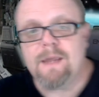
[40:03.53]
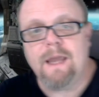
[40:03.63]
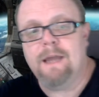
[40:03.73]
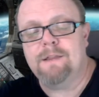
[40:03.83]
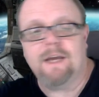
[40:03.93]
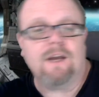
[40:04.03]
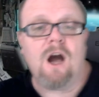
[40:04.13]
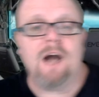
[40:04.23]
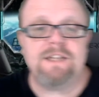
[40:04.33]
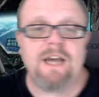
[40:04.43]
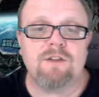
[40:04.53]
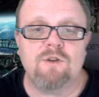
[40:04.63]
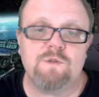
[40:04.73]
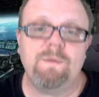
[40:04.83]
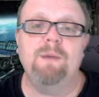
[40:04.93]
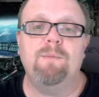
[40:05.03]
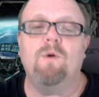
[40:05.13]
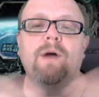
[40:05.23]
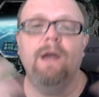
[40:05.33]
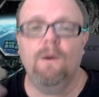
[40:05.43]
and then contact those
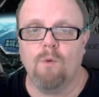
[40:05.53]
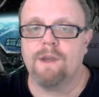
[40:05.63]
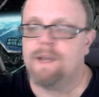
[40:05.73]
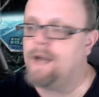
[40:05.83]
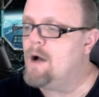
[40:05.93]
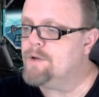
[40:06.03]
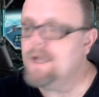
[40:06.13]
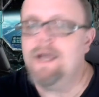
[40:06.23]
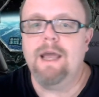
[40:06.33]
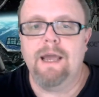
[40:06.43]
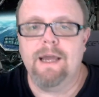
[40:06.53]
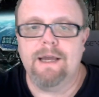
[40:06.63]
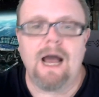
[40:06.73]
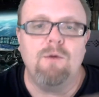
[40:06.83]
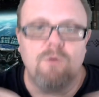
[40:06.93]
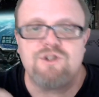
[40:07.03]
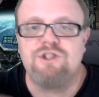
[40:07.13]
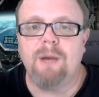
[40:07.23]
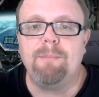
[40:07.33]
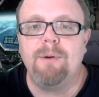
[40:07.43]
people and work it out. And I will
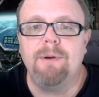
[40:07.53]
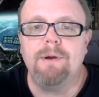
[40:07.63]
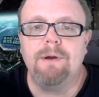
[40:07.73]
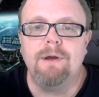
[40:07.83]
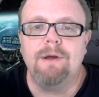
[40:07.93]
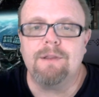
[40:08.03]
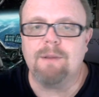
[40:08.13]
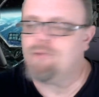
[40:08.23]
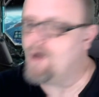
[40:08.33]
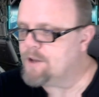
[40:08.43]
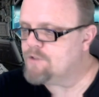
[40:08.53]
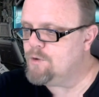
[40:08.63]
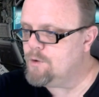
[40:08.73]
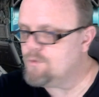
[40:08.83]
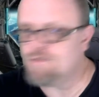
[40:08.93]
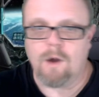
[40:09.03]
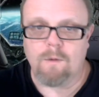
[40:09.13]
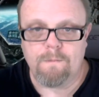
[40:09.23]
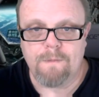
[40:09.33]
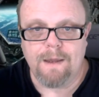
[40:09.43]
ship the product to you.
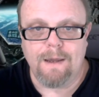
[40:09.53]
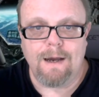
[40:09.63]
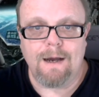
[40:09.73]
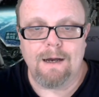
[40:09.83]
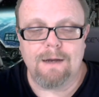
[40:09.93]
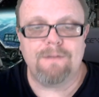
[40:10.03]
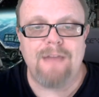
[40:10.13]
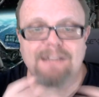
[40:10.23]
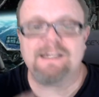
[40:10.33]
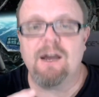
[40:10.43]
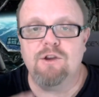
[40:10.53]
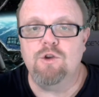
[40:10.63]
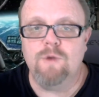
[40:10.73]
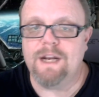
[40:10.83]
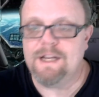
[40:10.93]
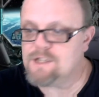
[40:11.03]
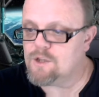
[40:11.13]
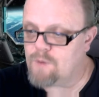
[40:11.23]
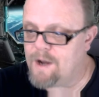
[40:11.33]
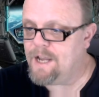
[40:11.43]
So that's how you get into
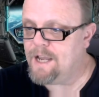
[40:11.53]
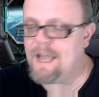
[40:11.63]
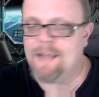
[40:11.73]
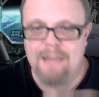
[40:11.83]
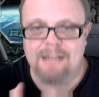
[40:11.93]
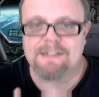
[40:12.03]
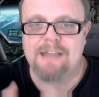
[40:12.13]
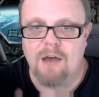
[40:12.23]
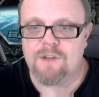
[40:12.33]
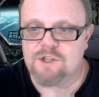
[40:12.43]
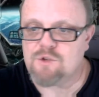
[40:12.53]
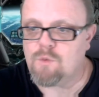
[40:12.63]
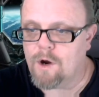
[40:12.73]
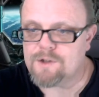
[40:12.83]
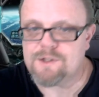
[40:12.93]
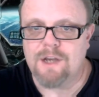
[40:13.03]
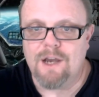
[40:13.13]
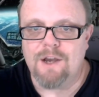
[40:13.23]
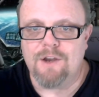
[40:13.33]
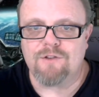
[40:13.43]
the running, and that's how this works.
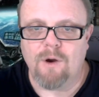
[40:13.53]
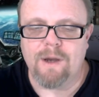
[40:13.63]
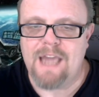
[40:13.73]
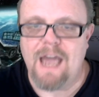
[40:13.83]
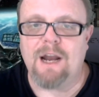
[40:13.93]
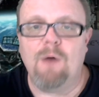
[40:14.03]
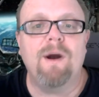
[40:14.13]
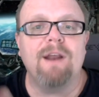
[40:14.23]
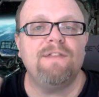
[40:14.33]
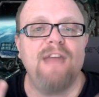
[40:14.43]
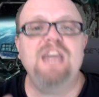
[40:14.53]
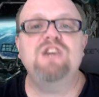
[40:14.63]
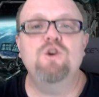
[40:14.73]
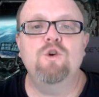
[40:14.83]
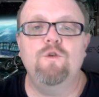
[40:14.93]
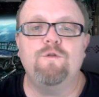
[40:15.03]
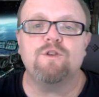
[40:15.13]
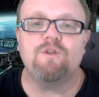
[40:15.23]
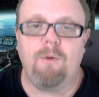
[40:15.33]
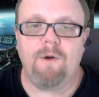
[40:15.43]
So again, I want to thank you for
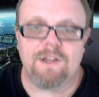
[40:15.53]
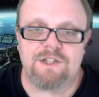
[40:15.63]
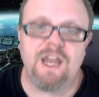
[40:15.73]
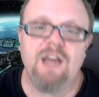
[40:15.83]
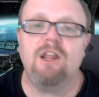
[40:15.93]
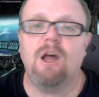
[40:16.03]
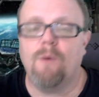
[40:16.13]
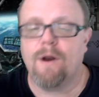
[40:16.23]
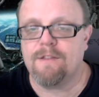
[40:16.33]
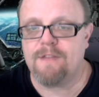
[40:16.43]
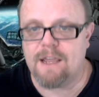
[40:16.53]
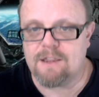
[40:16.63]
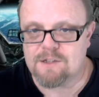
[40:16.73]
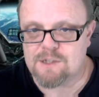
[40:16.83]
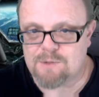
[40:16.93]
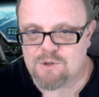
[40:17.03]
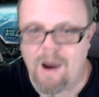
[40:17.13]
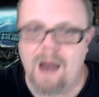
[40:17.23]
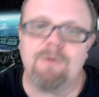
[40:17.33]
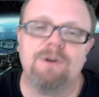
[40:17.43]
supporting the channel. I want to thank the
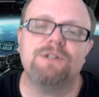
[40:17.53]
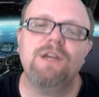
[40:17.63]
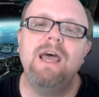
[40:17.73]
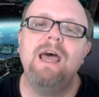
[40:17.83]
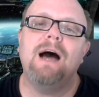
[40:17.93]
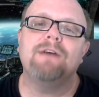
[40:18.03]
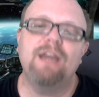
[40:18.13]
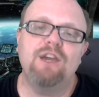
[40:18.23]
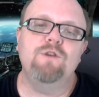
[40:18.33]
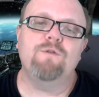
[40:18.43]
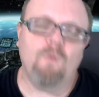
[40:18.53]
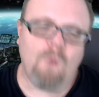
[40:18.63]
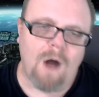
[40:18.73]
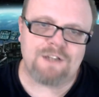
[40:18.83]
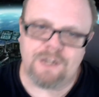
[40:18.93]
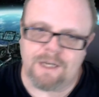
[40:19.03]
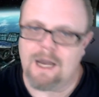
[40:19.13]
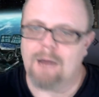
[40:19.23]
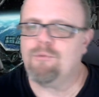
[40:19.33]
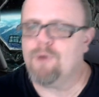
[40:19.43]
subscribers. Thank you for watching.
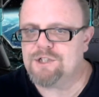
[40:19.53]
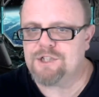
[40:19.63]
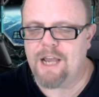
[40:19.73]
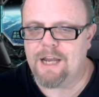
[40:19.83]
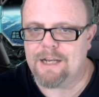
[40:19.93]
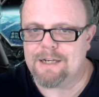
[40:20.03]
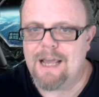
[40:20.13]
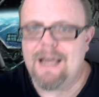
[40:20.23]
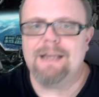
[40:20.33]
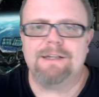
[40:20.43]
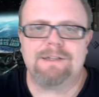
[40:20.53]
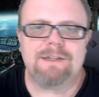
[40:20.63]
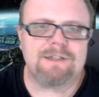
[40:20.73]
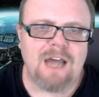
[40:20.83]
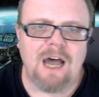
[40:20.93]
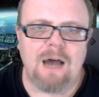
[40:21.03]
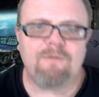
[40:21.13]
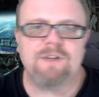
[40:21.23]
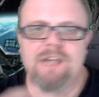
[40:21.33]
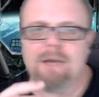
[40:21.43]
Appreciate it. This is Tom
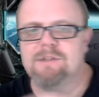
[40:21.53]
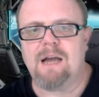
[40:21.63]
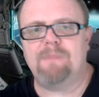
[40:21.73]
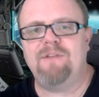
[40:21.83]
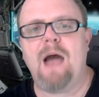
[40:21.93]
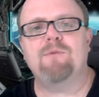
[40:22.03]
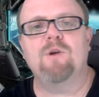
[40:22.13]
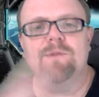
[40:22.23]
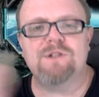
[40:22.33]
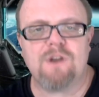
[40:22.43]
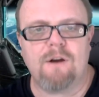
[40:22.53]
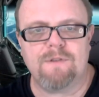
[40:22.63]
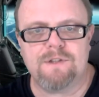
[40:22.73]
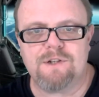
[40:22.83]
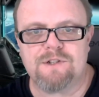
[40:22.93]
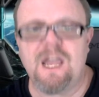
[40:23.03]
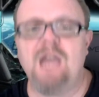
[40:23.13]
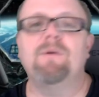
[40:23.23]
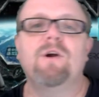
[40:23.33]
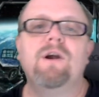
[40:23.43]
for Tabletop Taproom at Star Frontiers
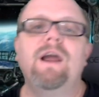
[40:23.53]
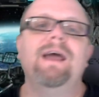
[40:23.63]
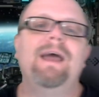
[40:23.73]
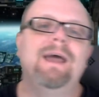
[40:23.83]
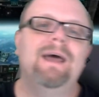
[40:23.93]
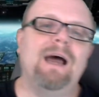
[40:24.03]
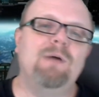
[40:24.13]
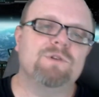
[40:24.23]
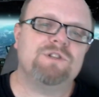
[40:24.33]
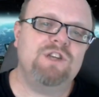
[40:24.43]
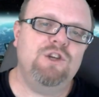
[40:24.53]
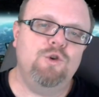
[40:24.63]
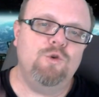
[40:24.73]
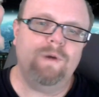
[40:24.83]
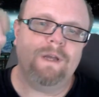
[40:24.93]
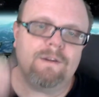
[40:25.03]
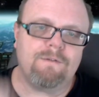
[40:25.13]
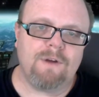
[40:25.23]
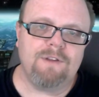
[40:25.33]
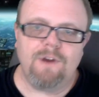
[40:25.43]
Gamer, and I will see you in the
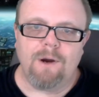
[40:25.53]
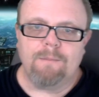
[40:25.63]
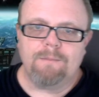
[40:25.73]
frontier.